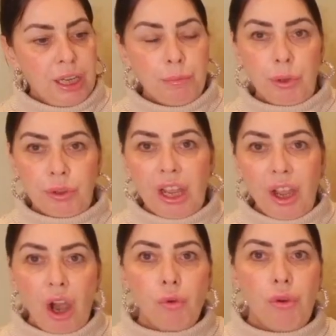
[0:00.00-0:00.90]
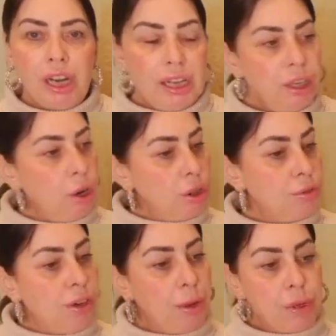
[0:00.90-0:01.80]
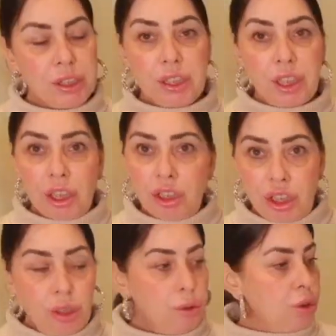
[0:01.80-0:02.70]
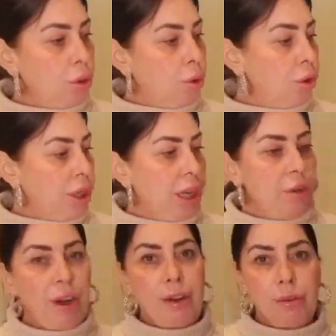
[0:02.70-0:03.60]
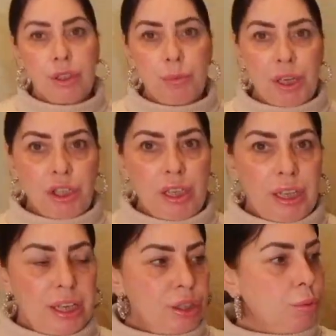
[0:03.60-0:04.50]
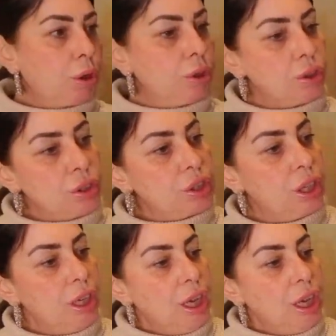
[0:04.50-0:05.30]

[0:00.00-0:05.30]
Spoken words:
but they are really nice flowers that you could use all the year round, especially these ones.